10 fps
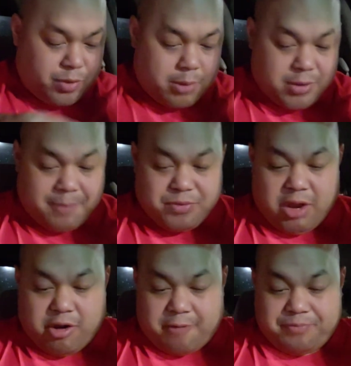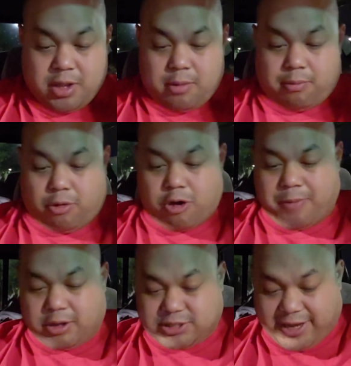But here we go. More
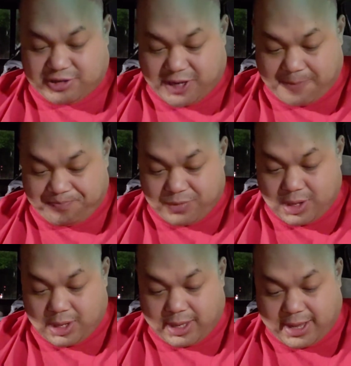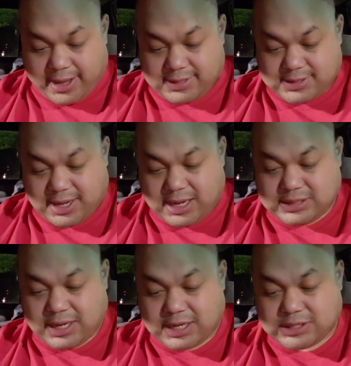about scarcity. Guys,
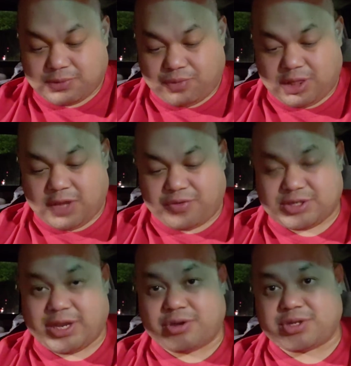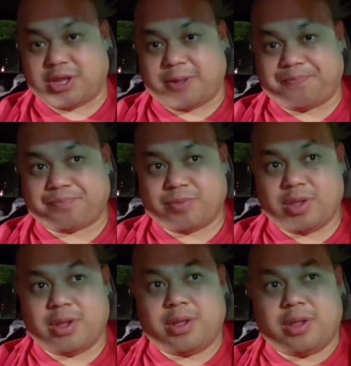we live in scarcity.
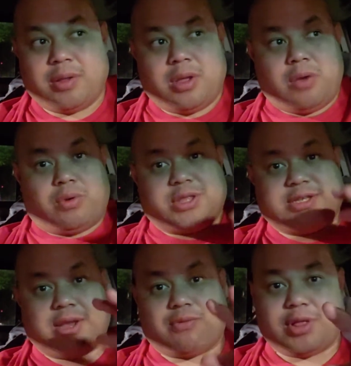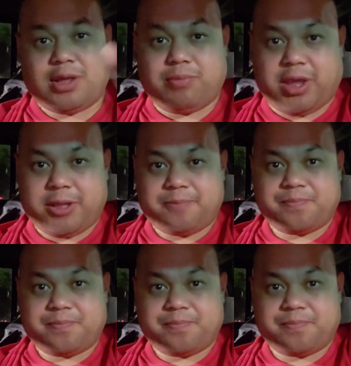What does that really mean?